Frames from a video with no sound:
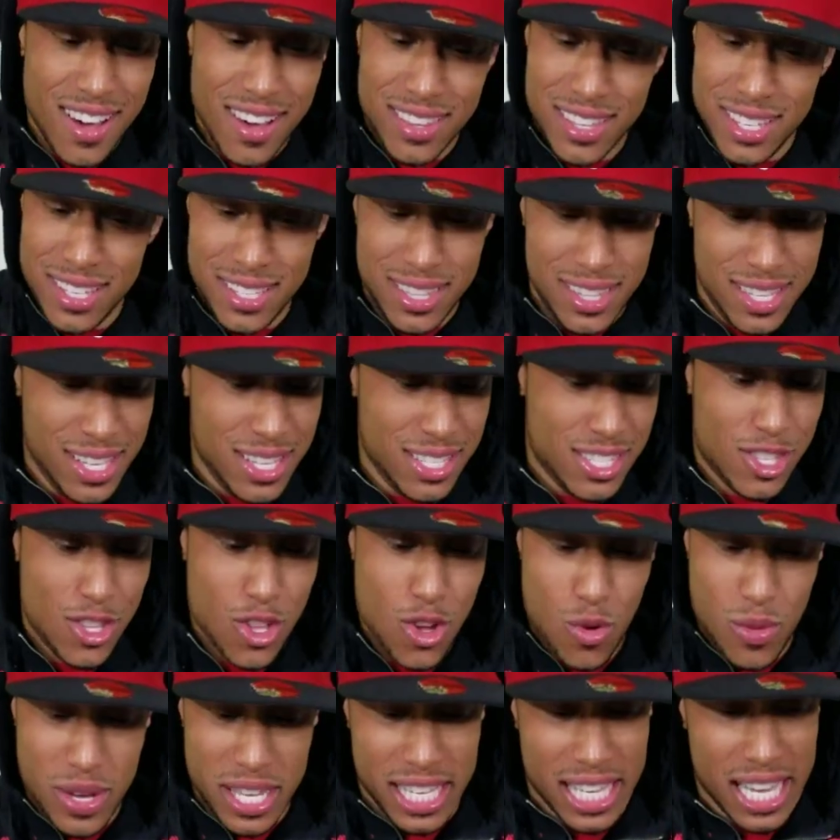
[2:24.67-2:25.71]
These
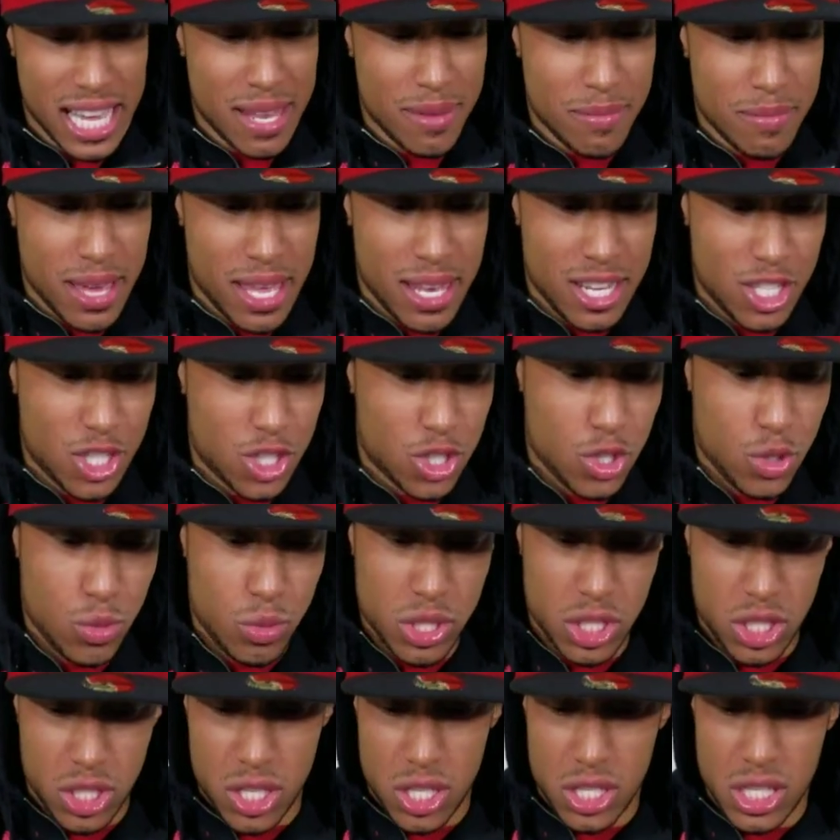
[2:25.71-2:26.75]
though, again, man, this shoe
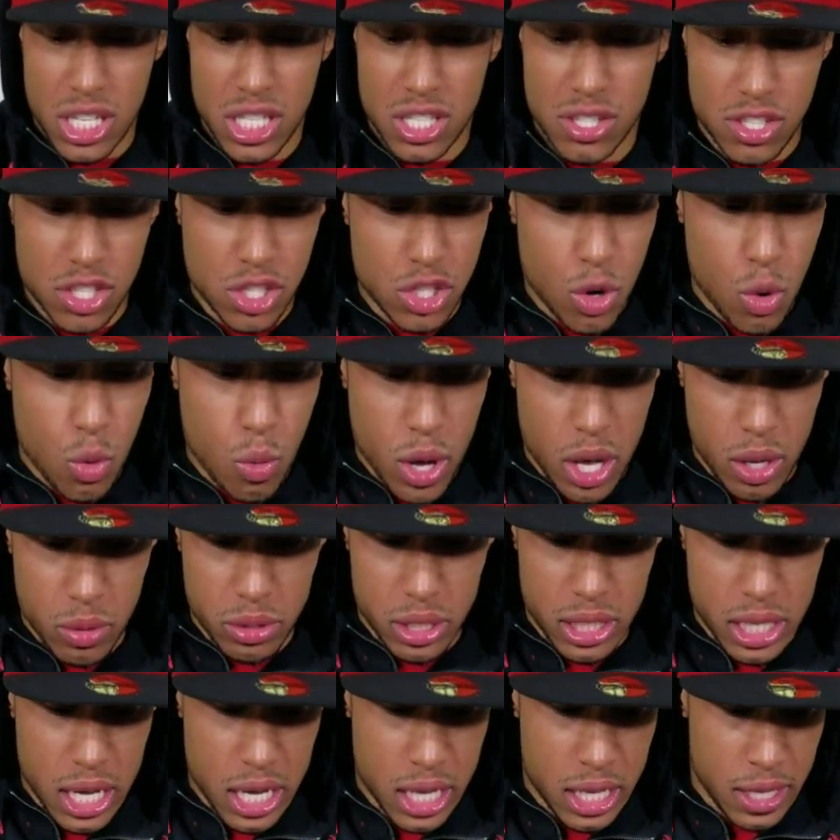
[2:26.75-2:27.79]
is it's so well
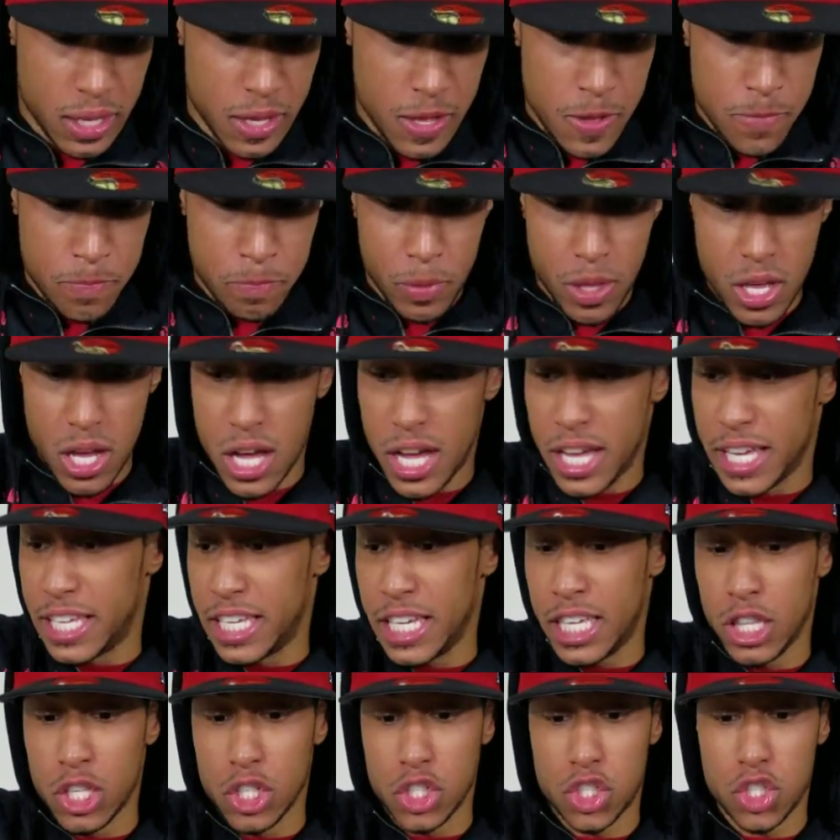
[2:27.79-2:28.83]
done.
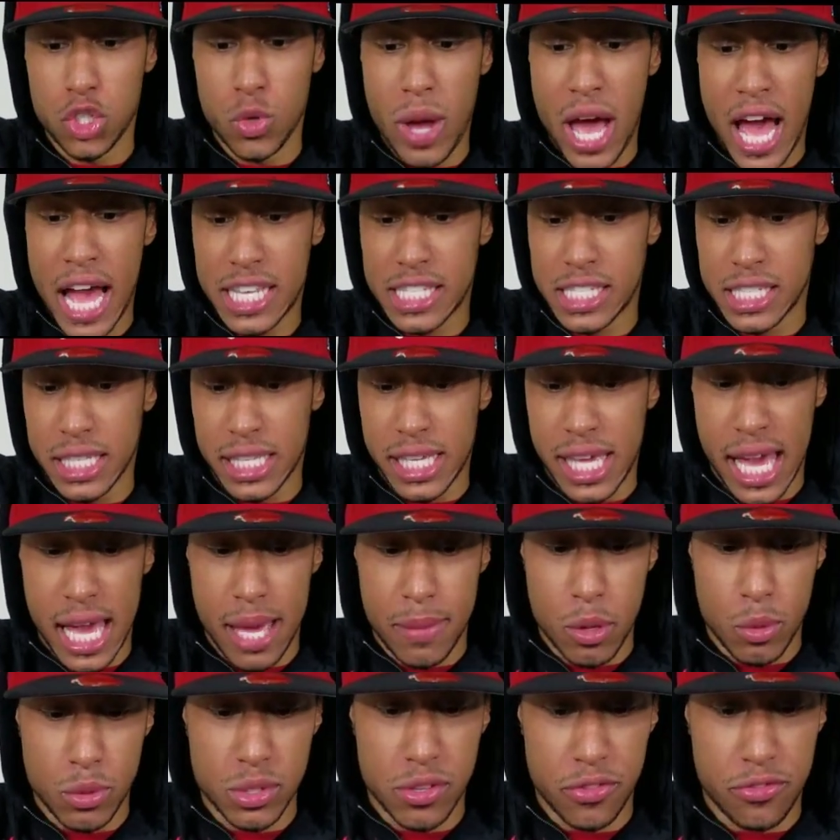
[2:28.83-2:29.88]
Again, the shoe actually came,
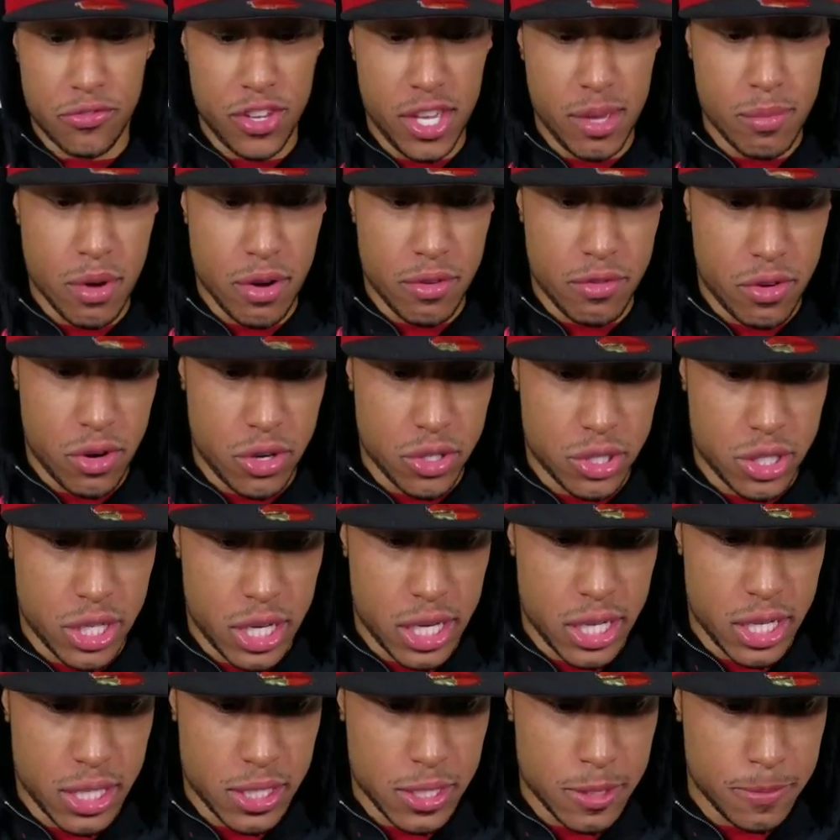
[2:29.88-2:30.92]
it was a female version of
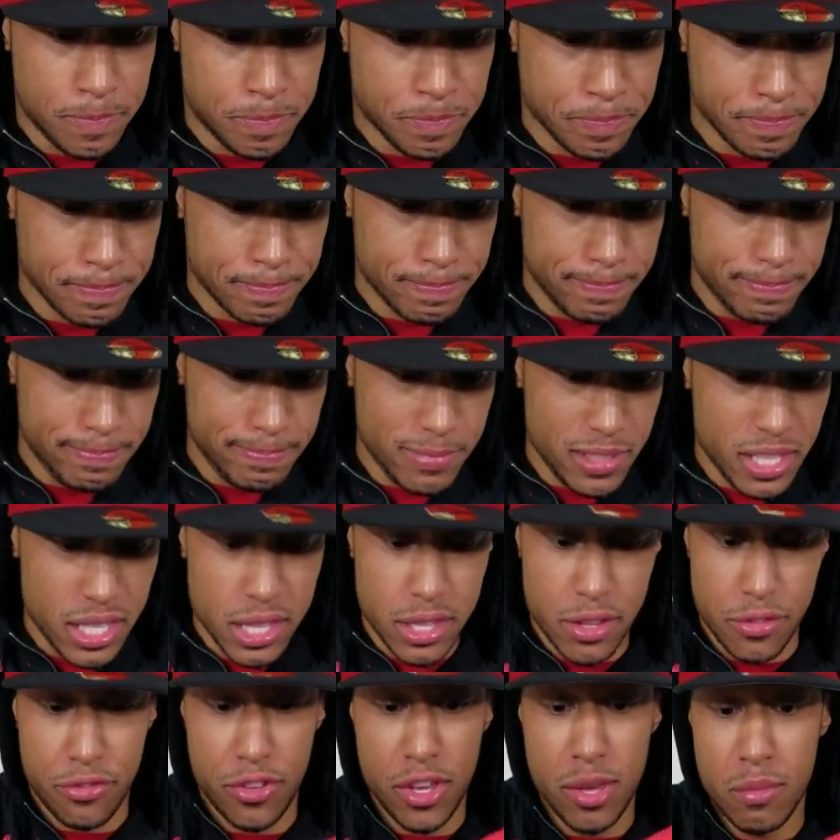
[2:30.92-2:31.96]
this.
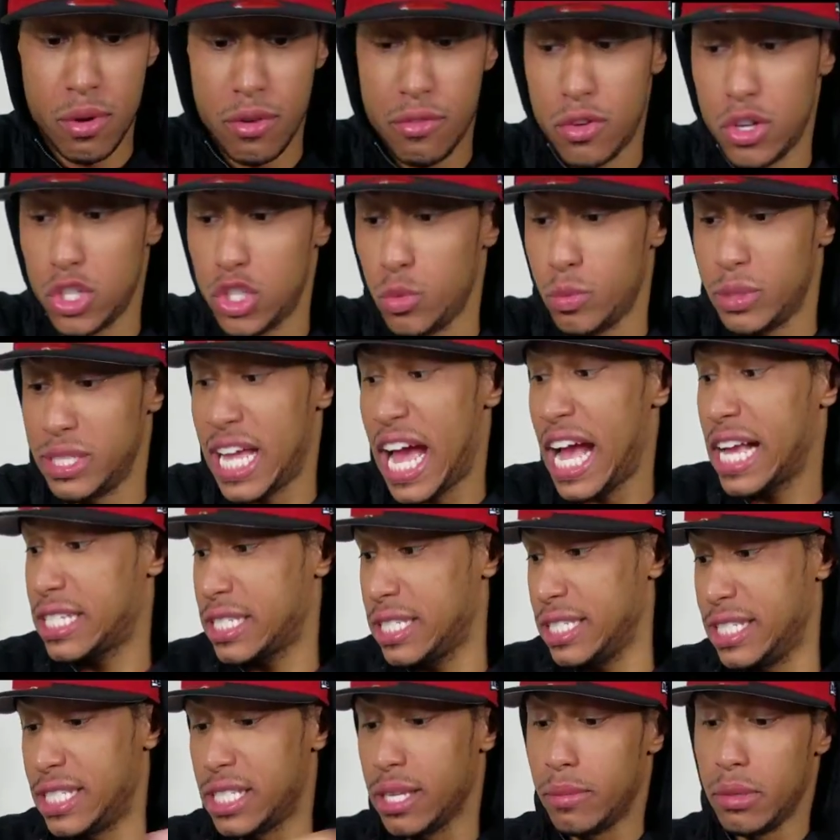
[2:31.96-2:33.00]
The female version was
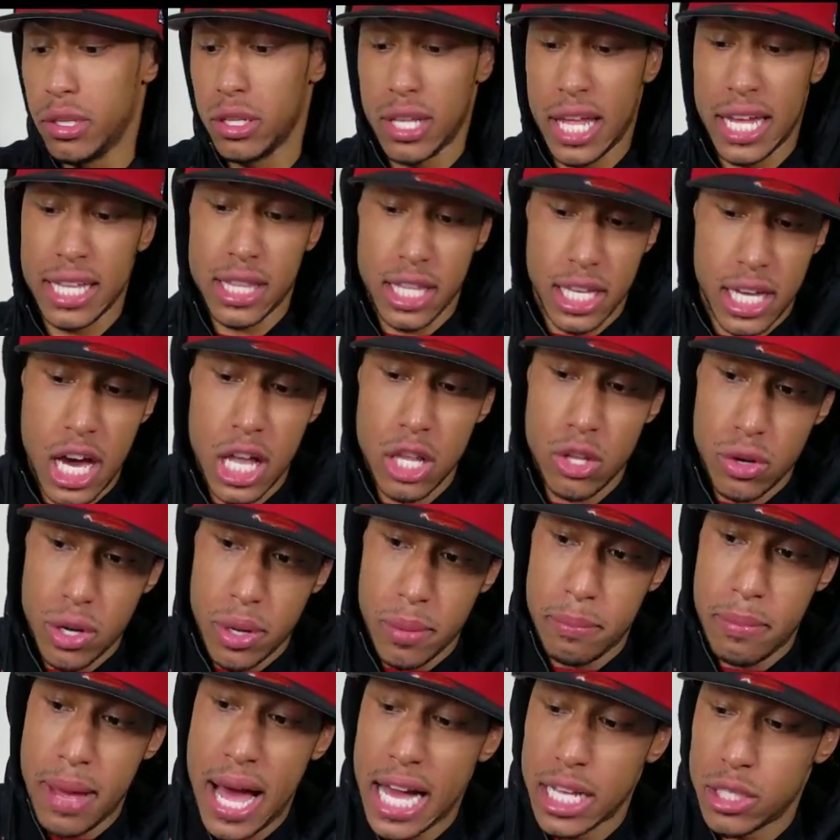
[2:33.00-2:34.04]
actually similar, like the color of the
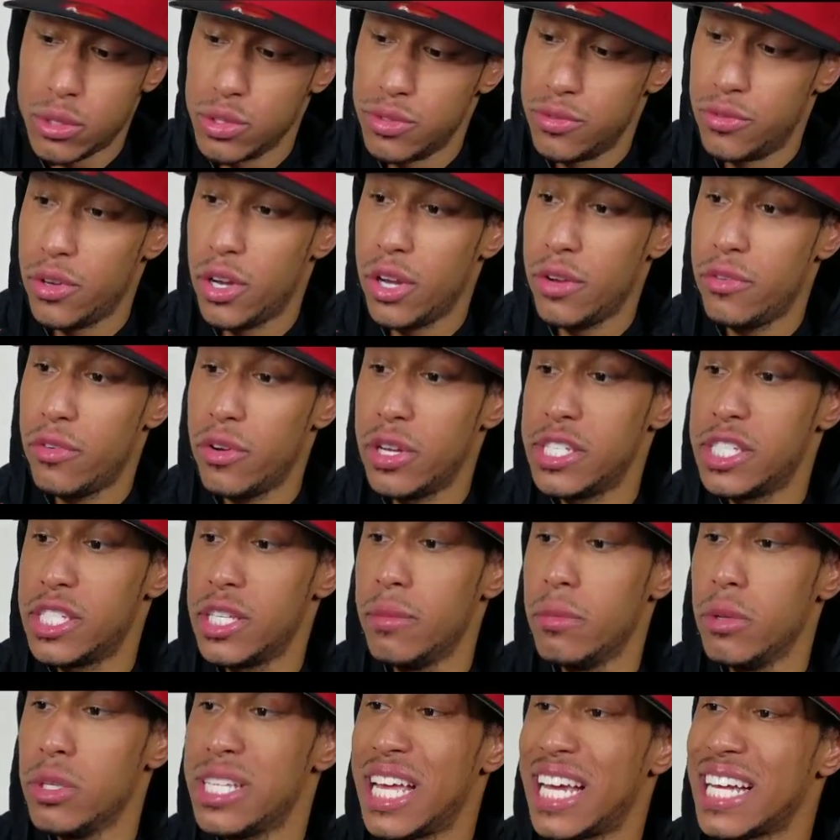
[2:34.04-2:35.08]
box. It was very
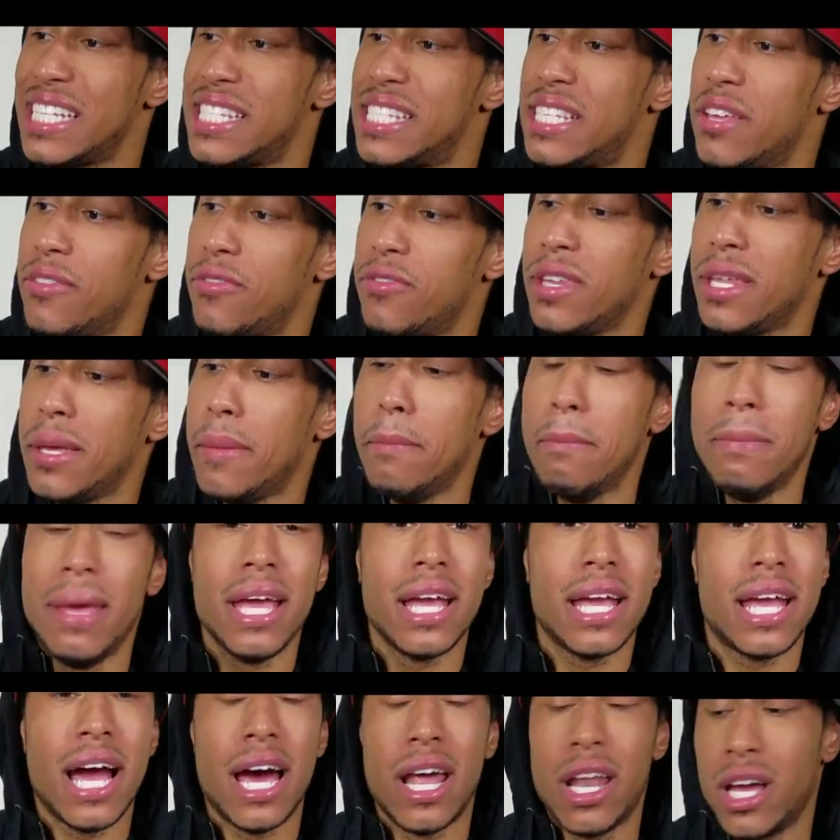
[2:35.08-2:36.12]
similar. It was like a Tiffany
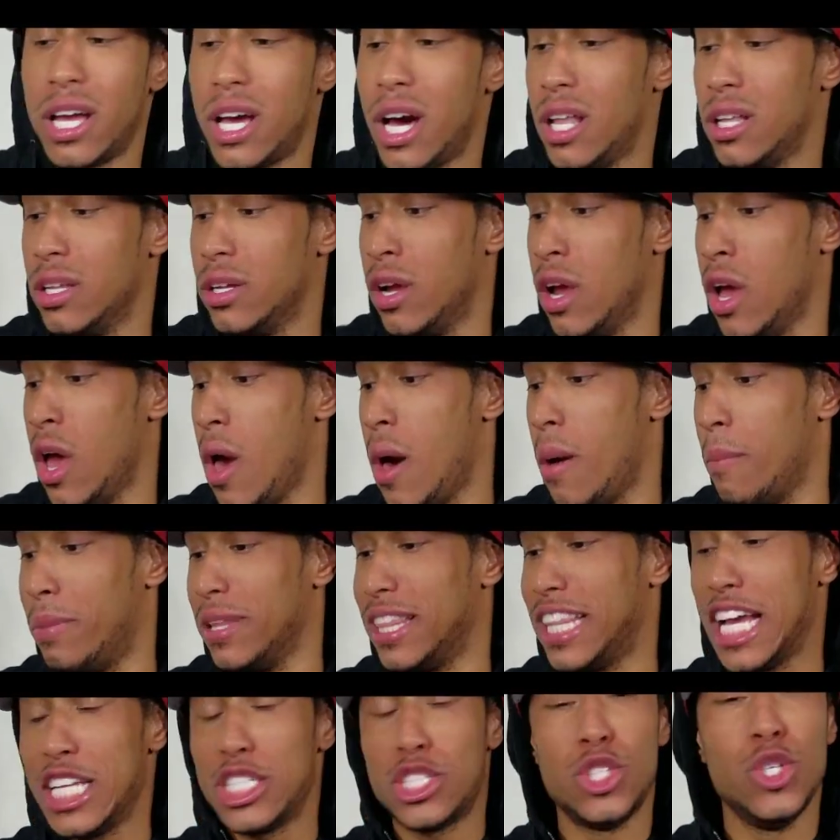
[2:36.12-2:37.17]
mint kind of color. But
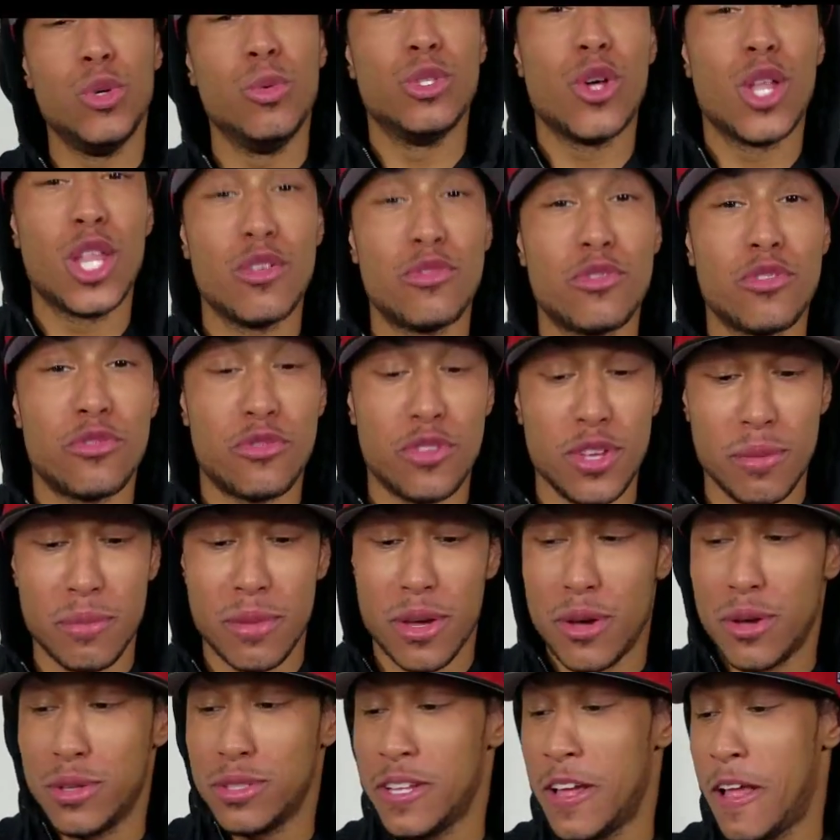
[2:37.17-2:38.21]
that shoe was only for
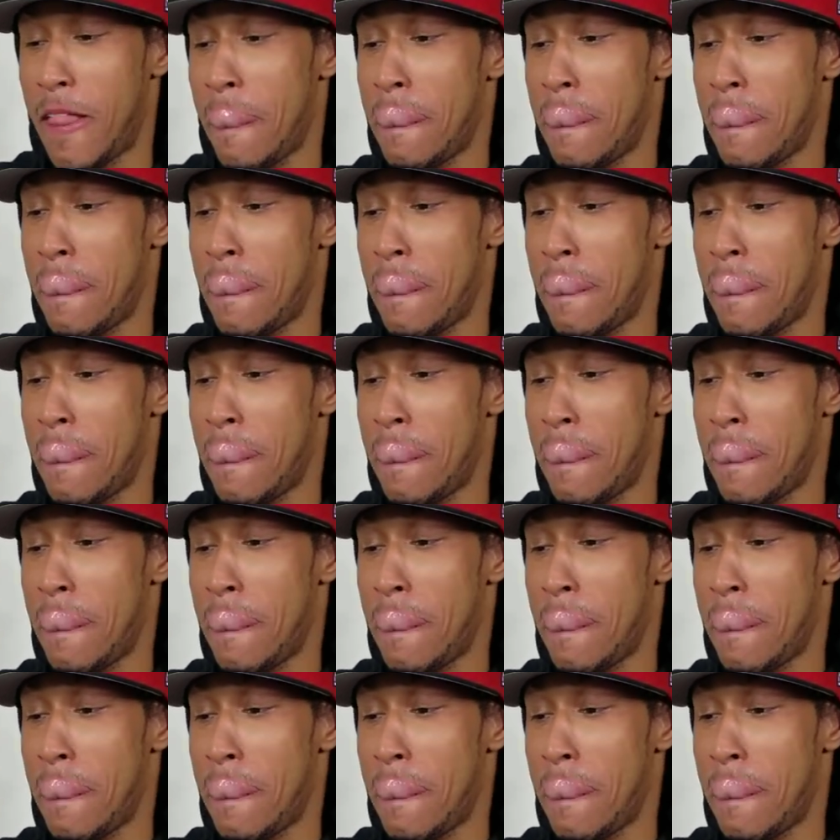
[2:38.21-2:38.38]
females.